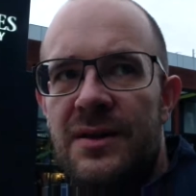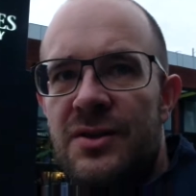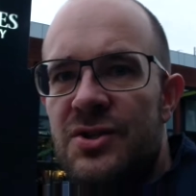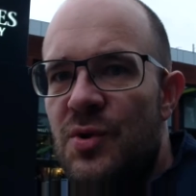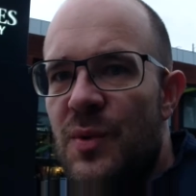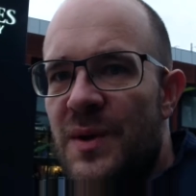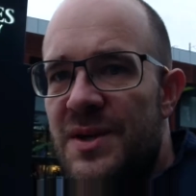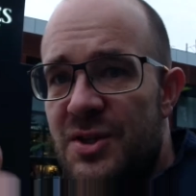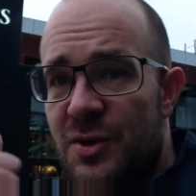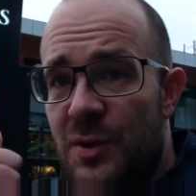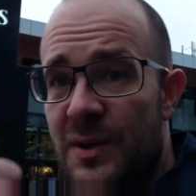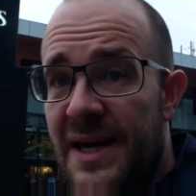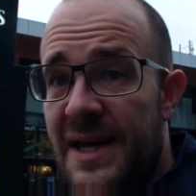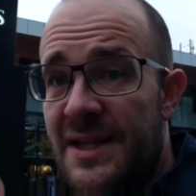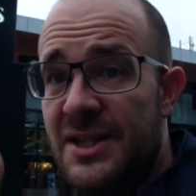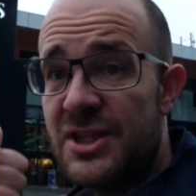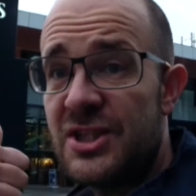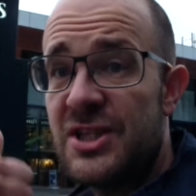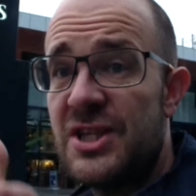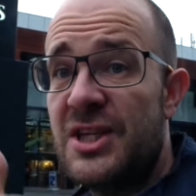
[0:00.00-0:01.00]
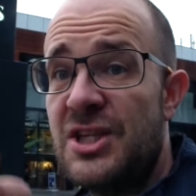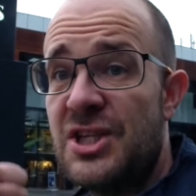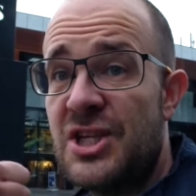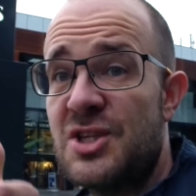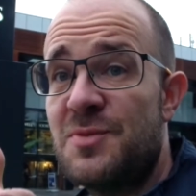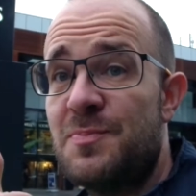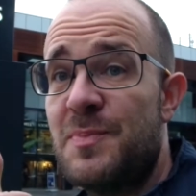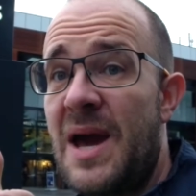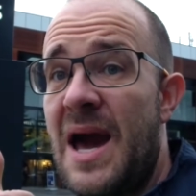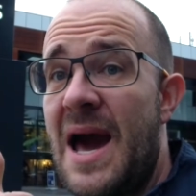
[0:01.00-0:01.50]
So as you can see
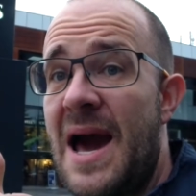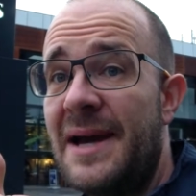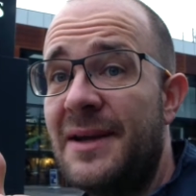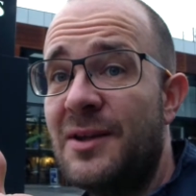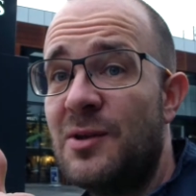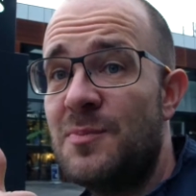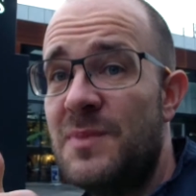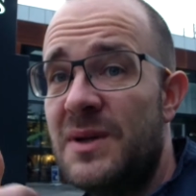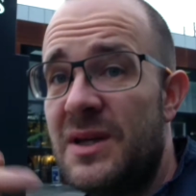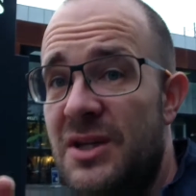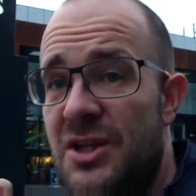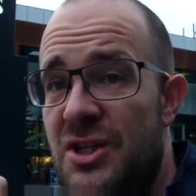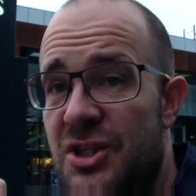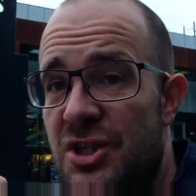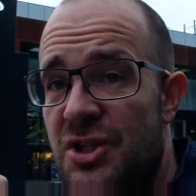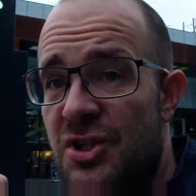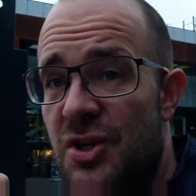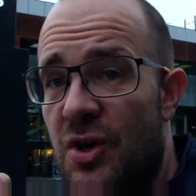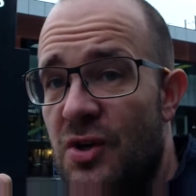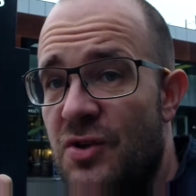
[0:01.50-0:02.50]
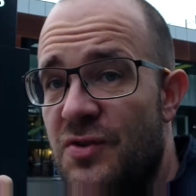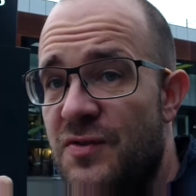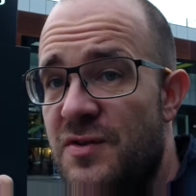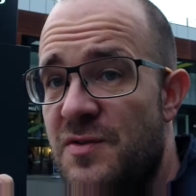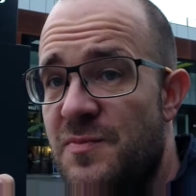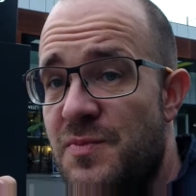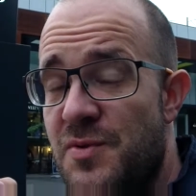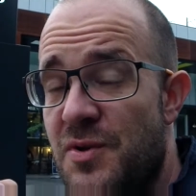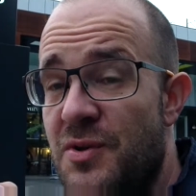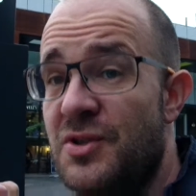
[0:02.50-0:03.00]
just behind me, this is
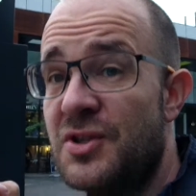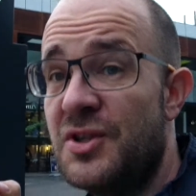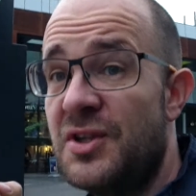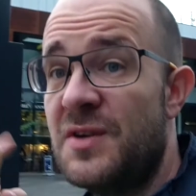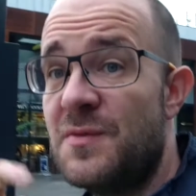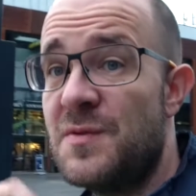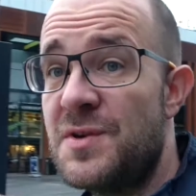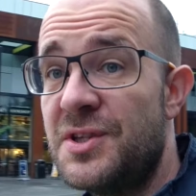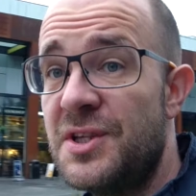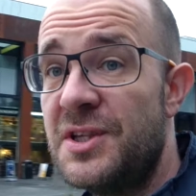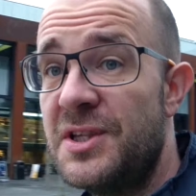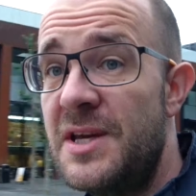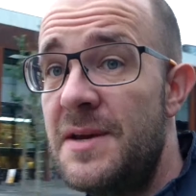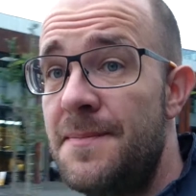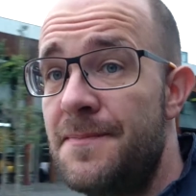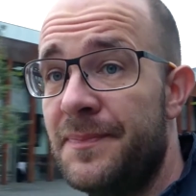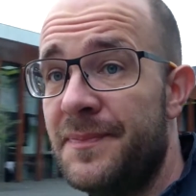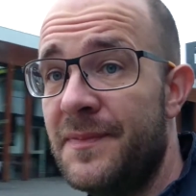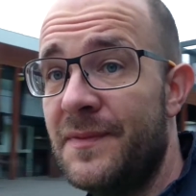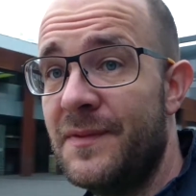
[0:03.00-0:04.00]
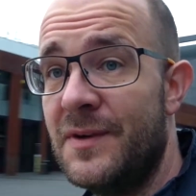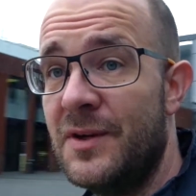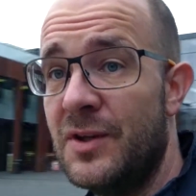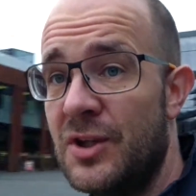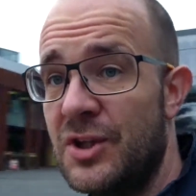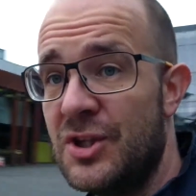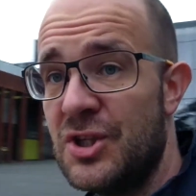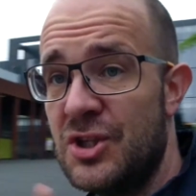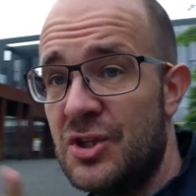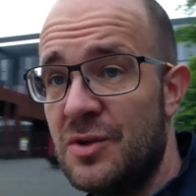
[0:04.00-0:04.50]
Oxford Brookes University.
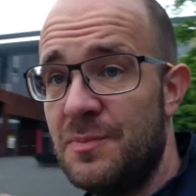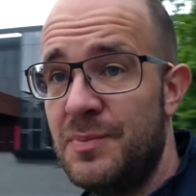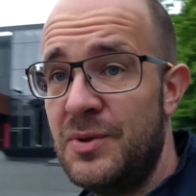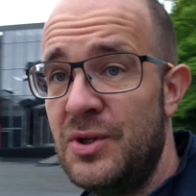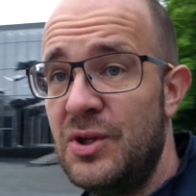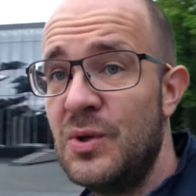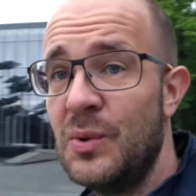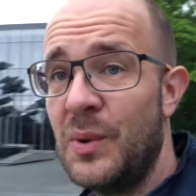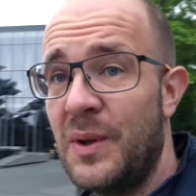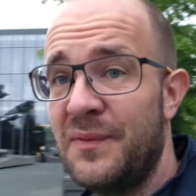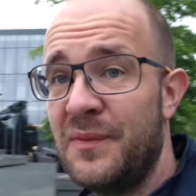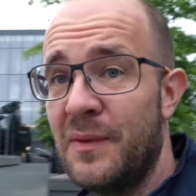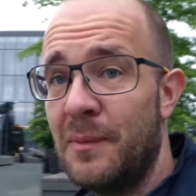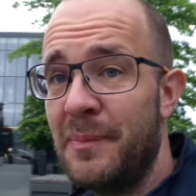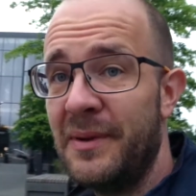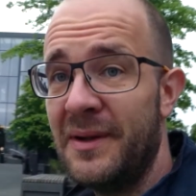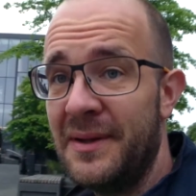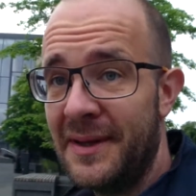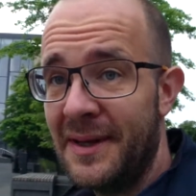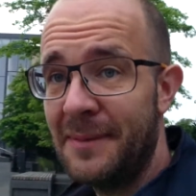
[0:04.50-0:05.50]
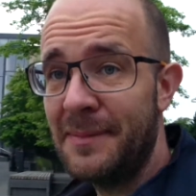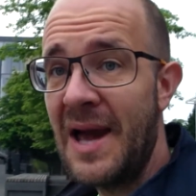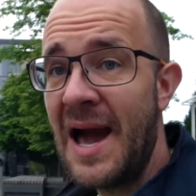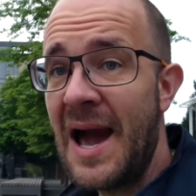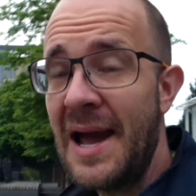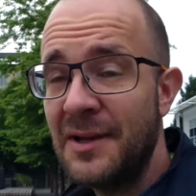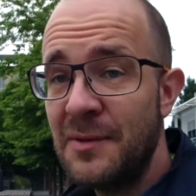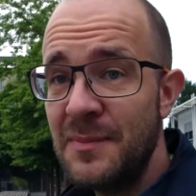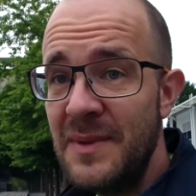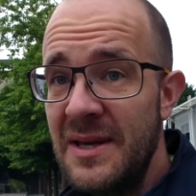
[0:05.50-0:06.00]
This is the beautiful building
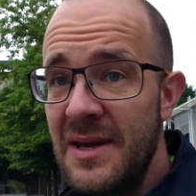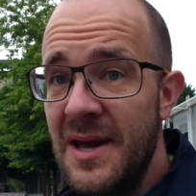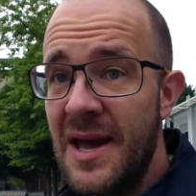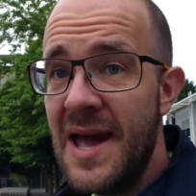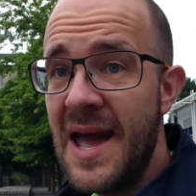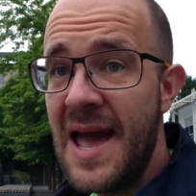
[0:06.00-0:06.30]
behind me.